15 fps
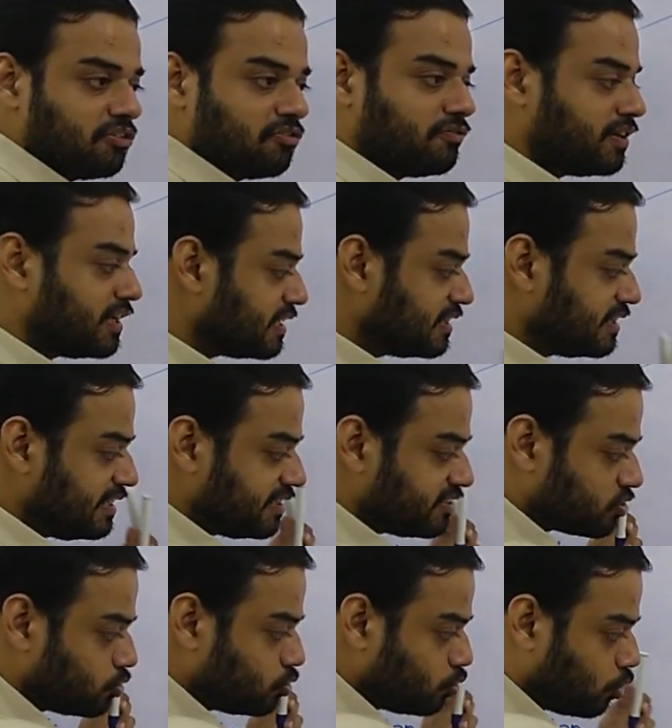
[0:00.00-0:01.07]
where
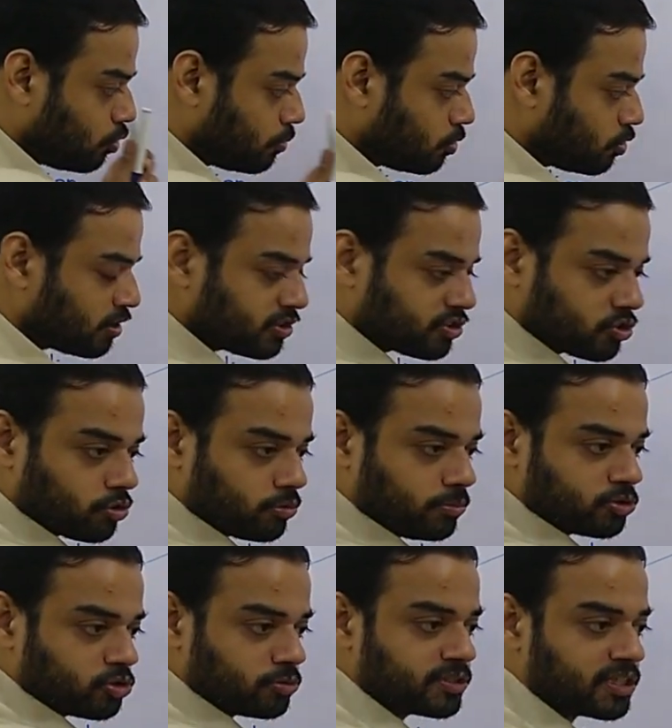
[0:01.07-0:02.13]
these two homologous
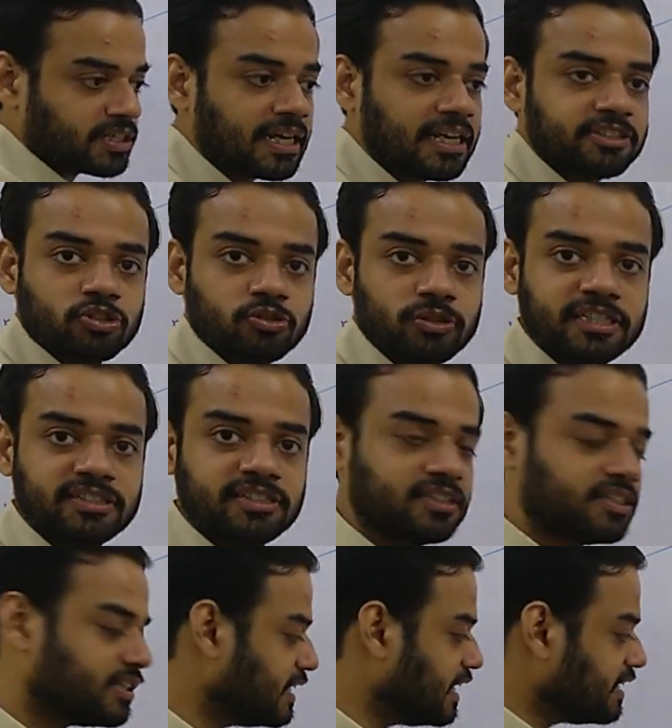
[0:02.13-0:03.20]
chromosomes attach to each
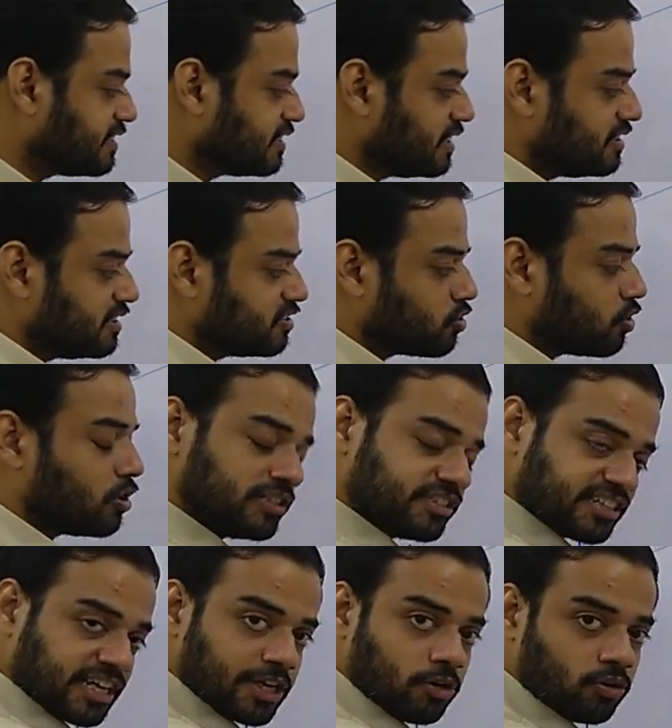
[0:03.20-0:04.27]
other, that stage is called
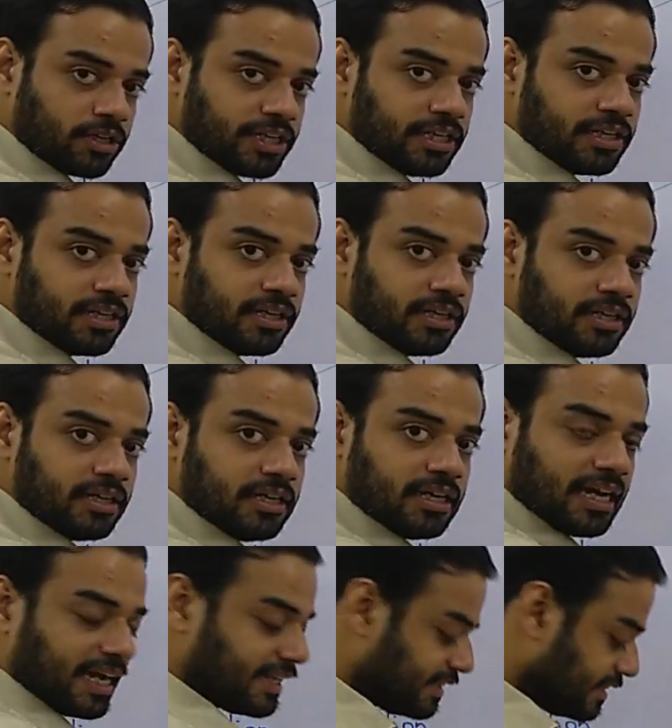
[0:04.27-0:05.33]
zygote.
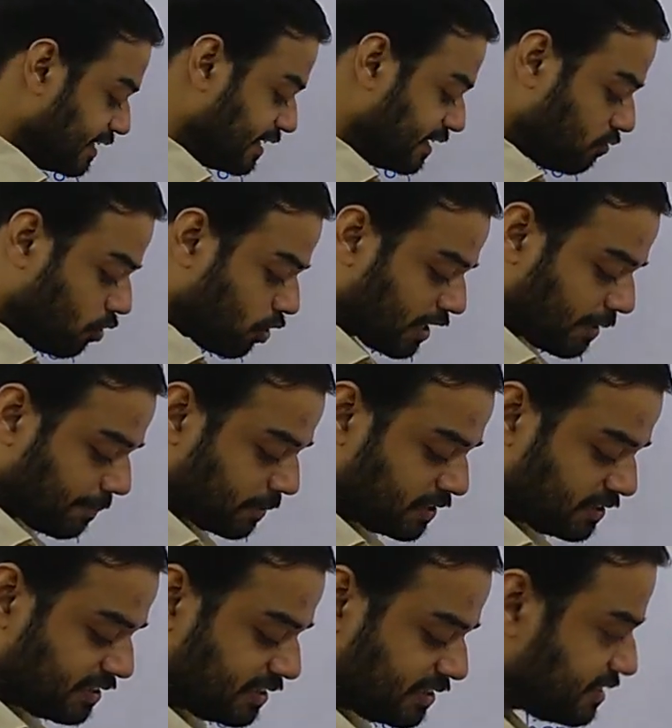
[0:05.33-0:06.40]
And then what
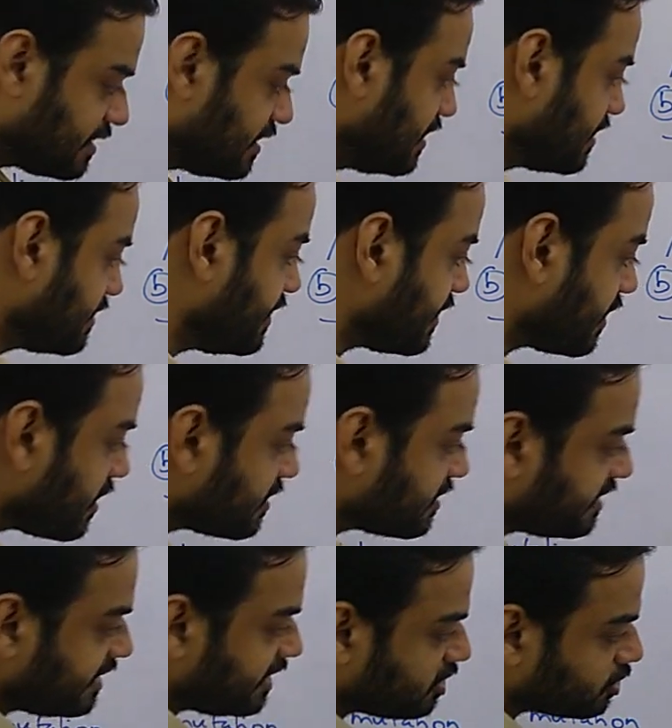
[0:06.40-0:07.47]
happens is, there
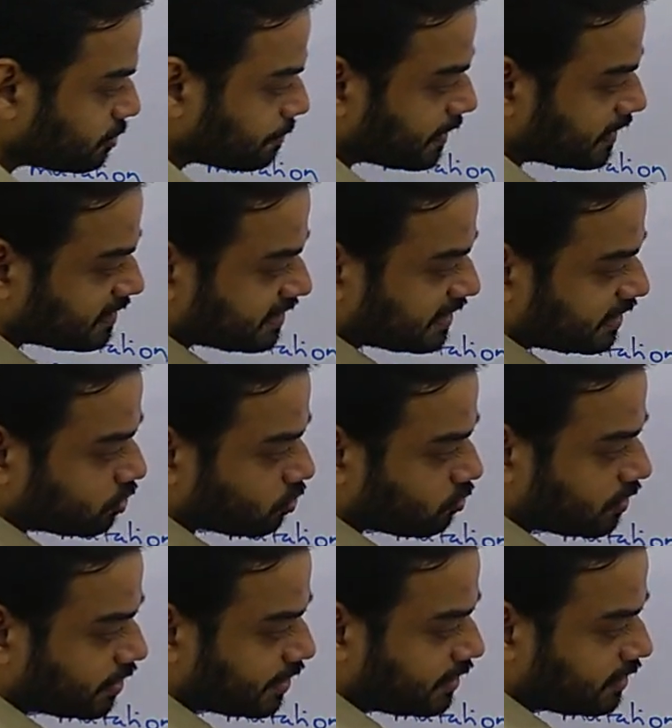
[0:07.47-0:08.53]
are genes present
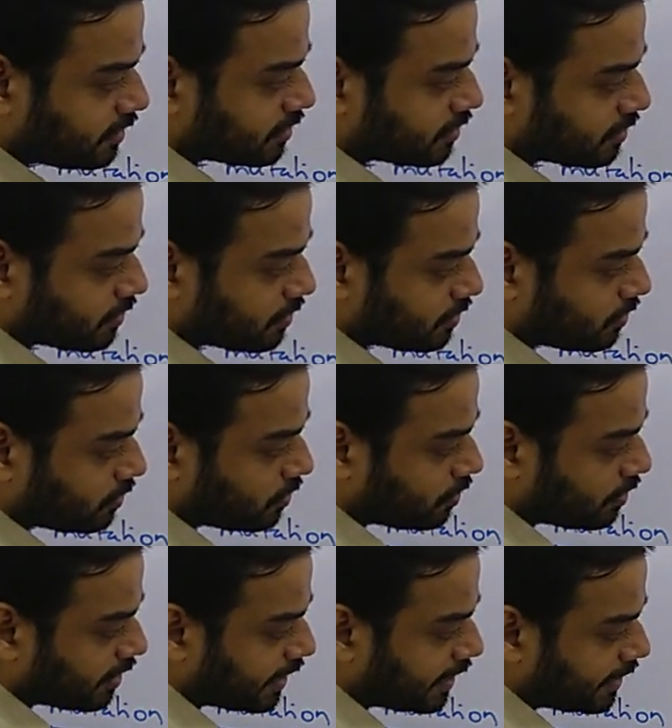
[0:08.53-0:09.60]
over here,
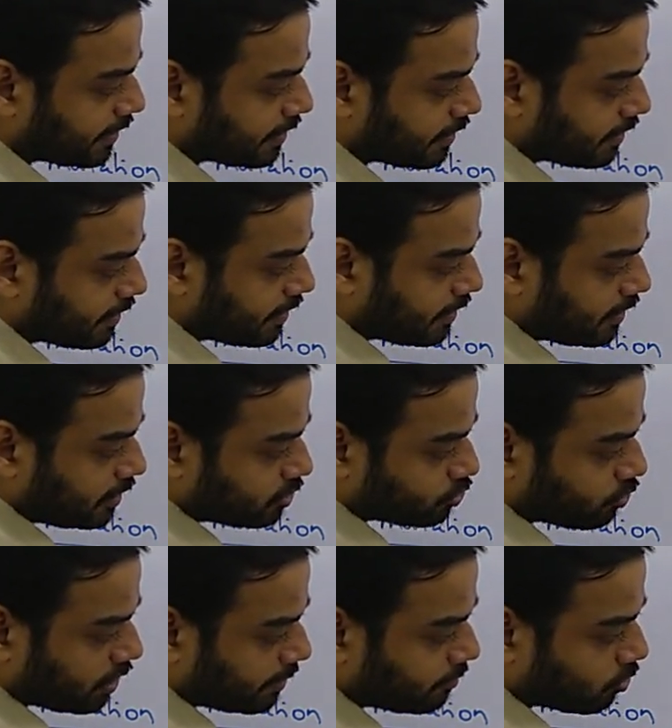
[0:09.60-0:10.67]
alright.
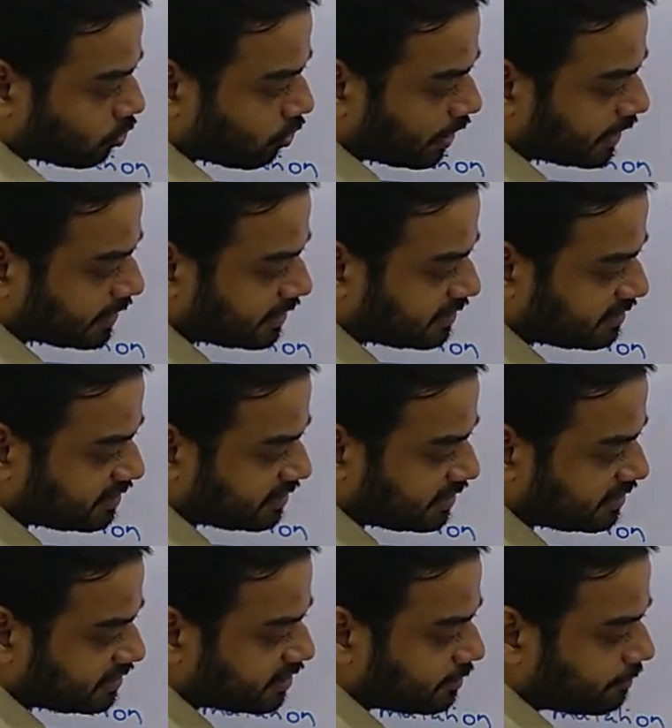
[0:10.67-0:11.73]
So I am drawing these
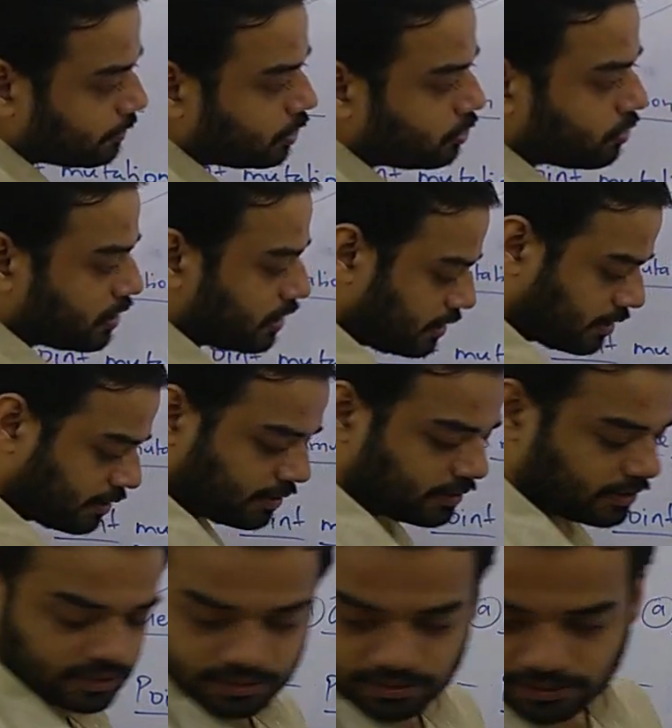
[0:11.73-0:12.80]
genes in blue color.